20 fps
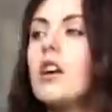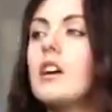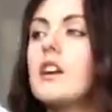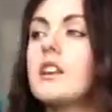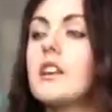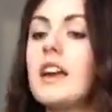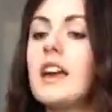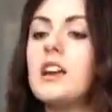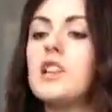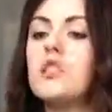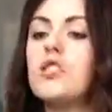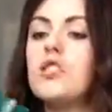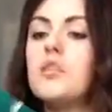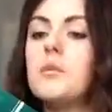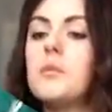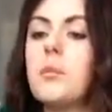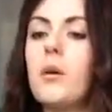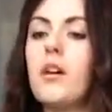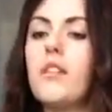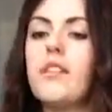Again, you
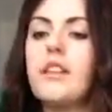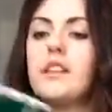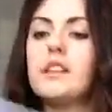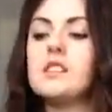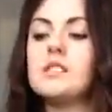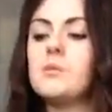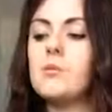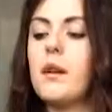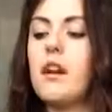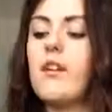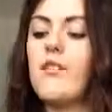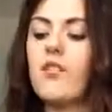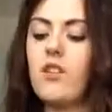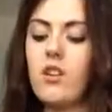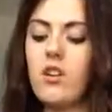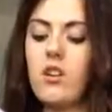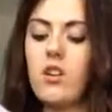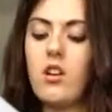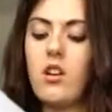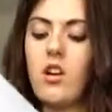can buy these
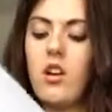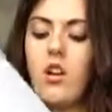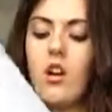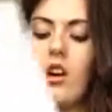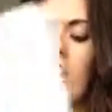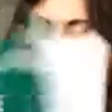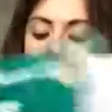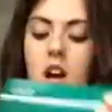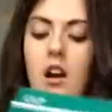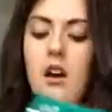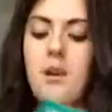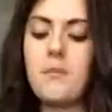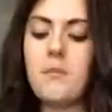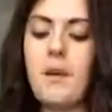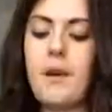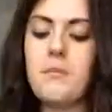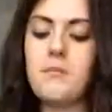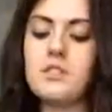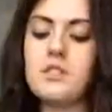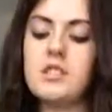wherever,
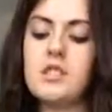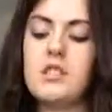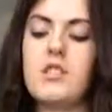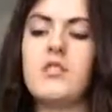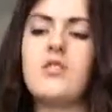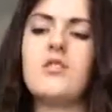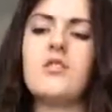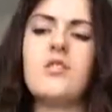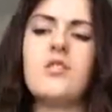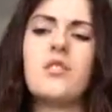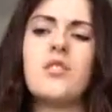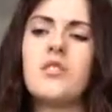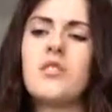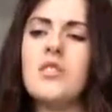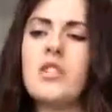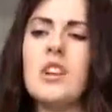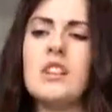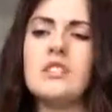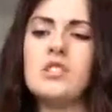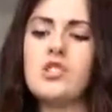Amazon,
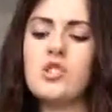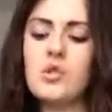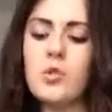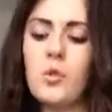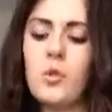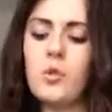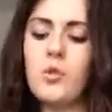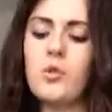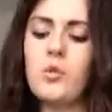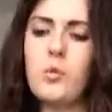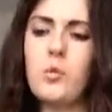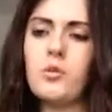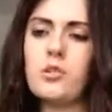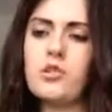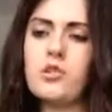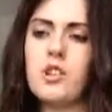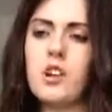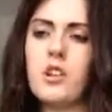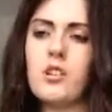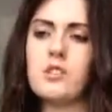in store at
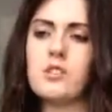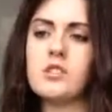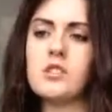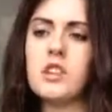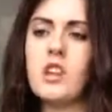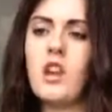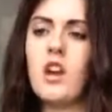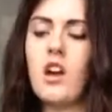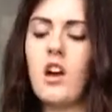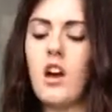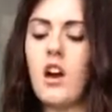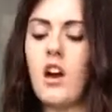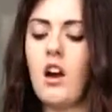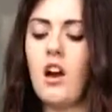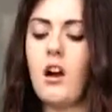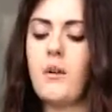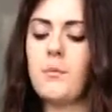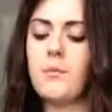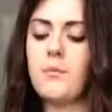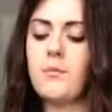Waterstones.
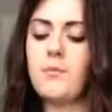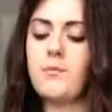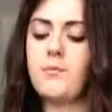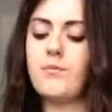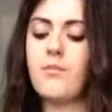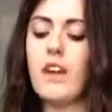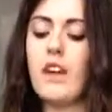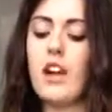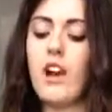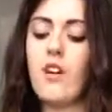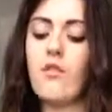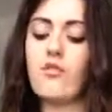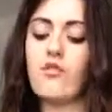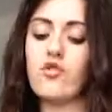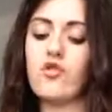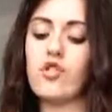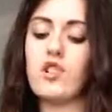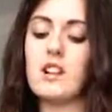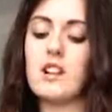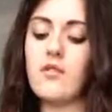They are
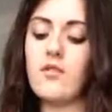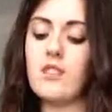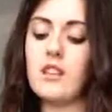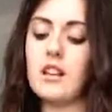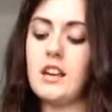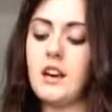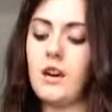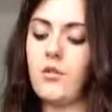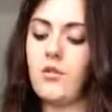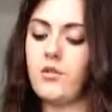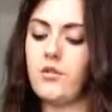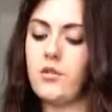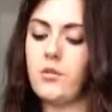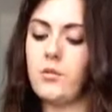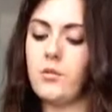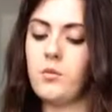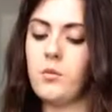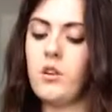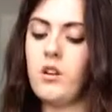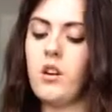really helpful.
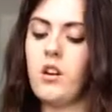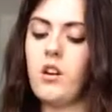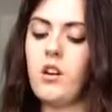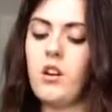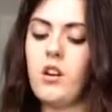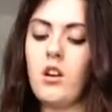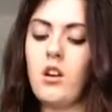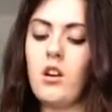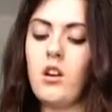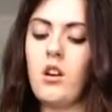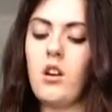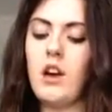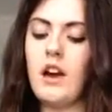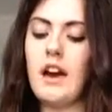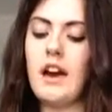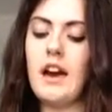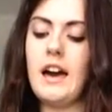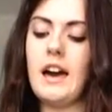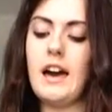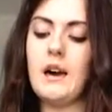
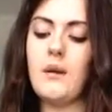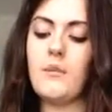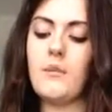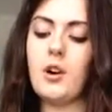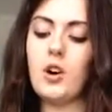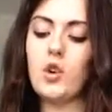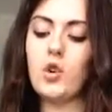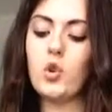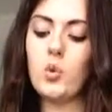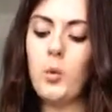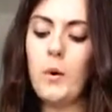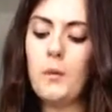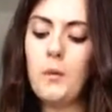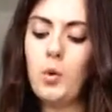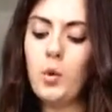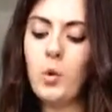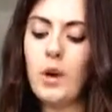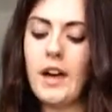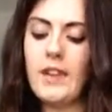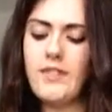I've got one
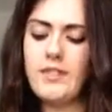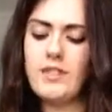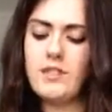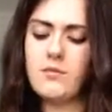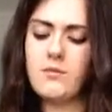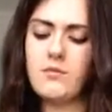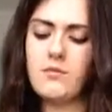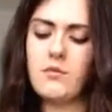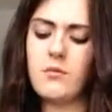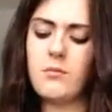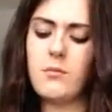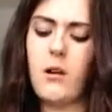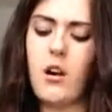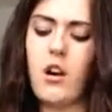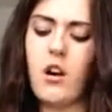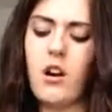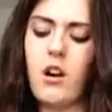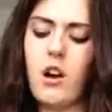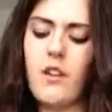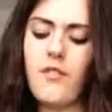more, but
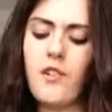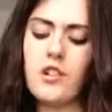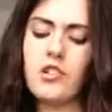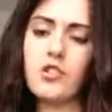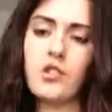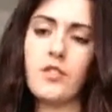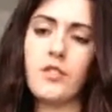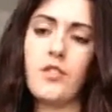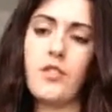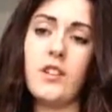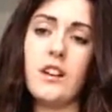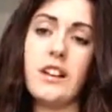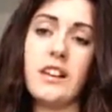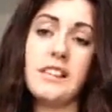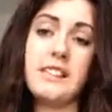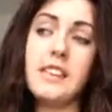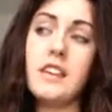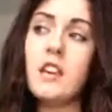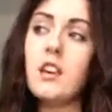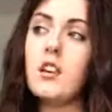I find geography really
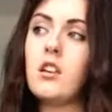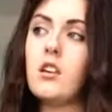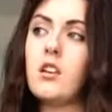easy.